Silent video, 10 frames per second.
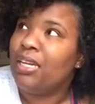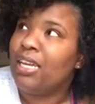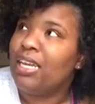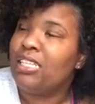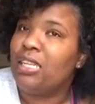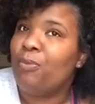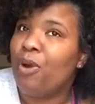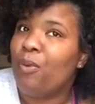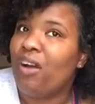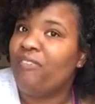getting to the
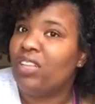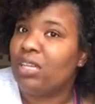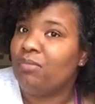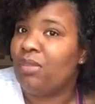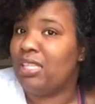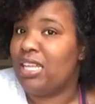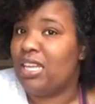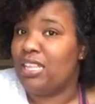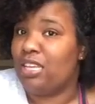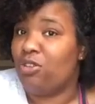point where I feel it's
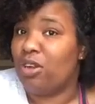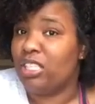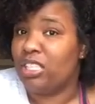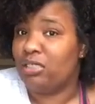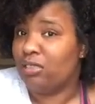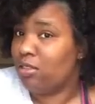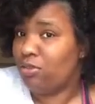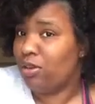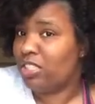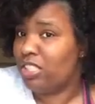getting to crunch
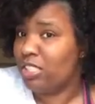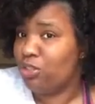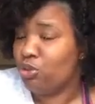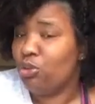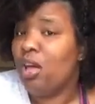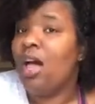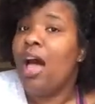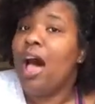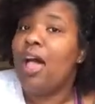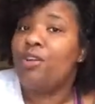central,
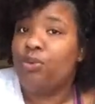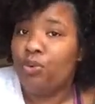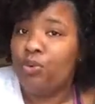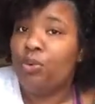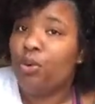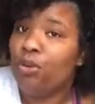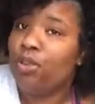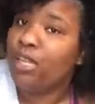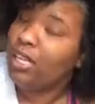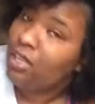I do
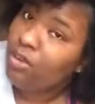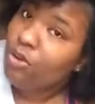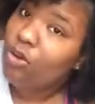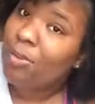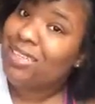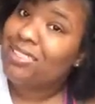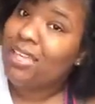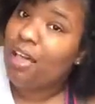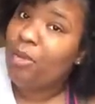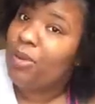oil my
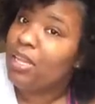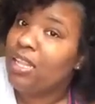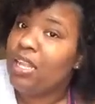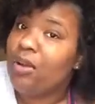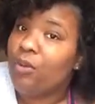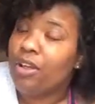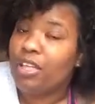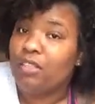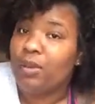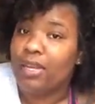scalp, and then let it work
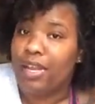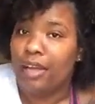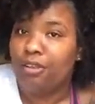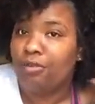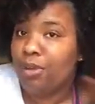its way down.